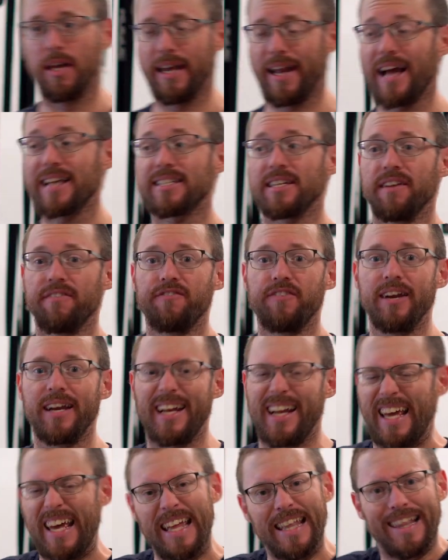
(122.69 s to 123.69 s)
has an
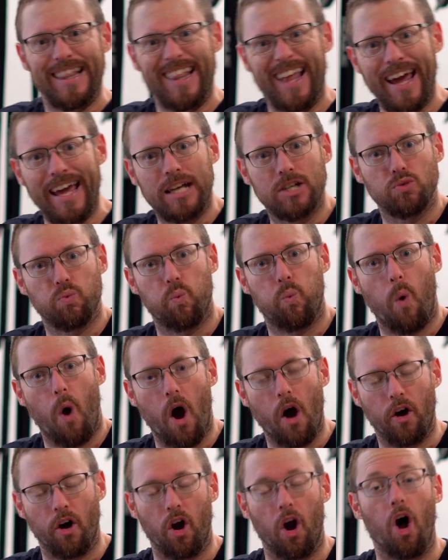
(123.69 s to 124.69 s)
affinity. It likes
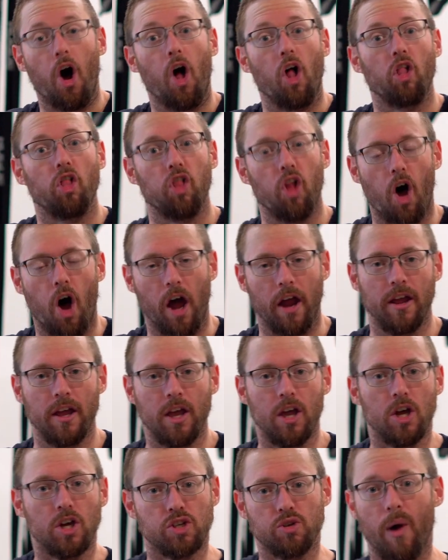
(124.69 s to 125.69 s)
water a lot.
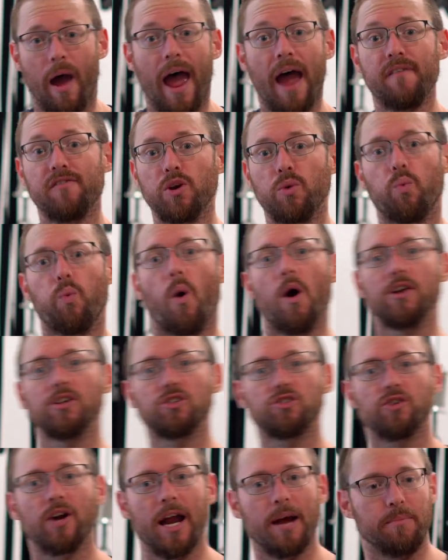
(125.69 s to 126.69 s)
So every
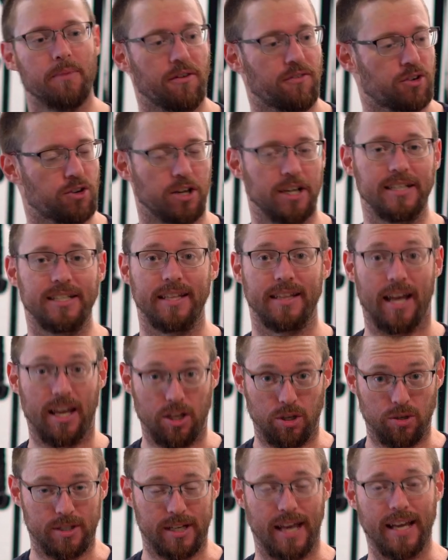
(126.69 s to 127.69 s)
1 gram of creatine that
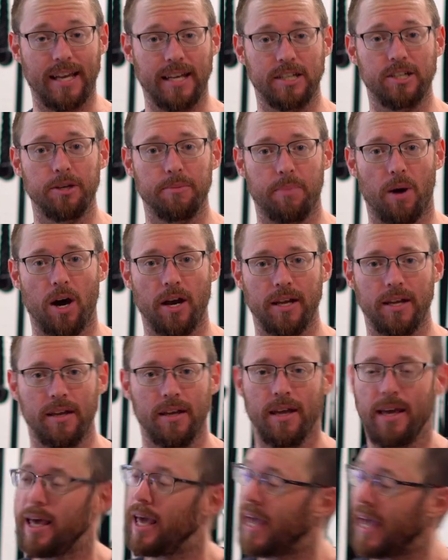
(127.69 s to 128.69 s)
you take into your body,
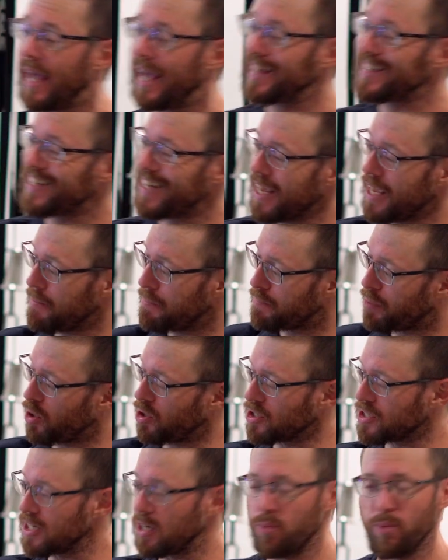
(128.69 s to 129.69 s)
it
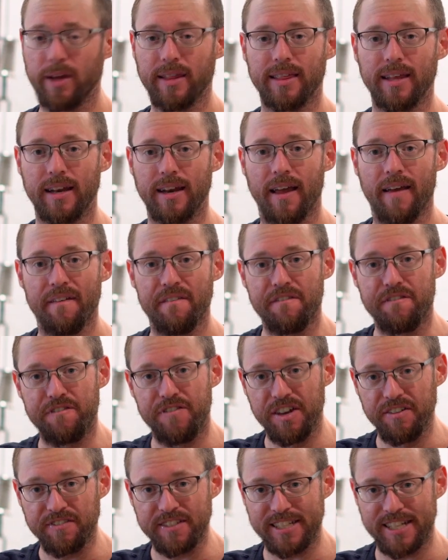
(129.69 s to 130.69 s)
pulls in with it
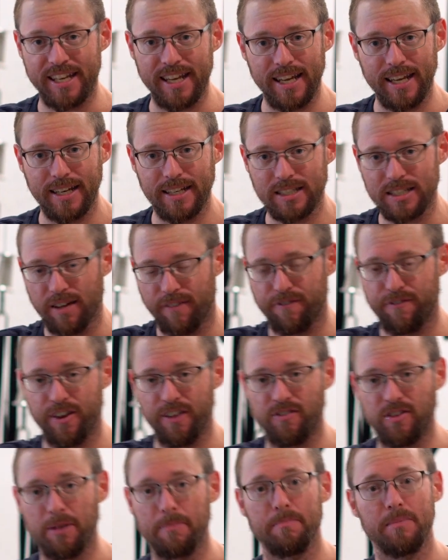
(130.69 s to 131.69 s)
15 to
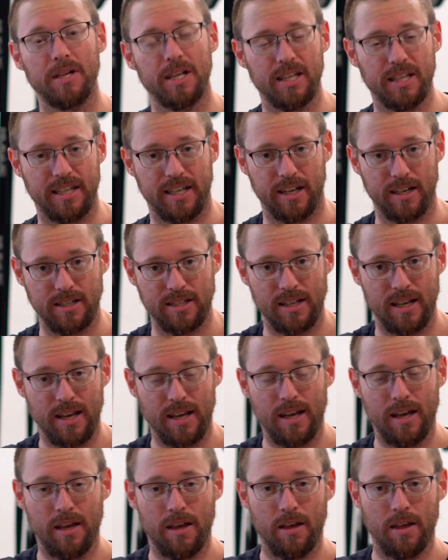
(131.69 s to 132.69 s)
50 milliliters.
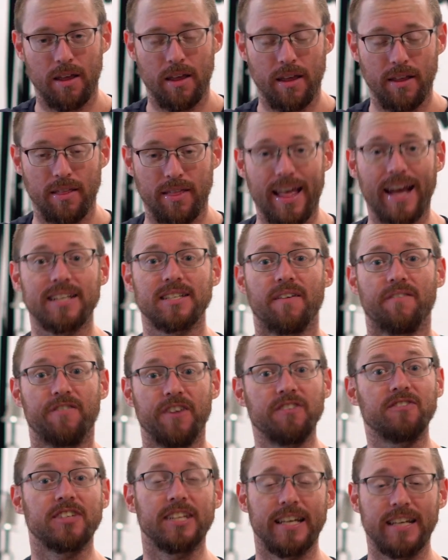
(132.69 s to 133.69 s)
That's
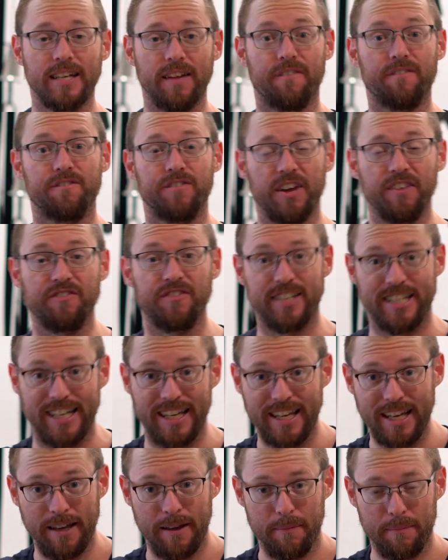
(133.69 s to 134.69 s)
15 to
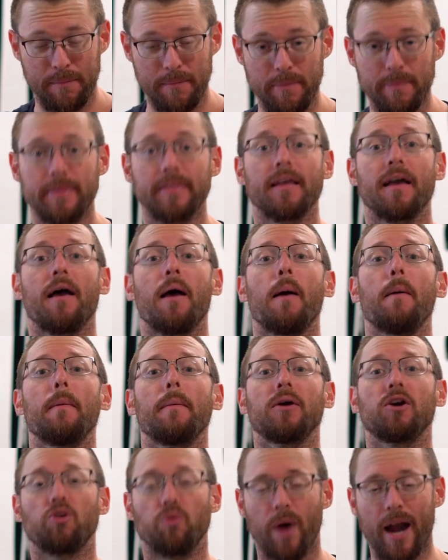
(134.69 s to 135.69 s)
50
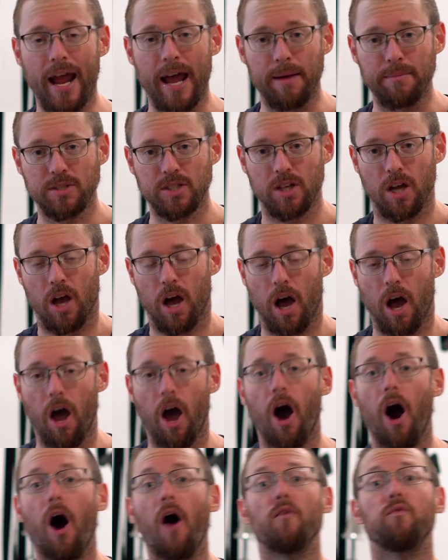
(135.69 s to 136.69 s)
grams
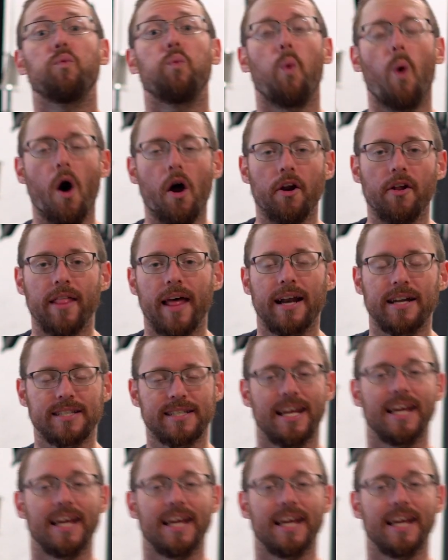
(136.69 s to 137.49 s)
of water that is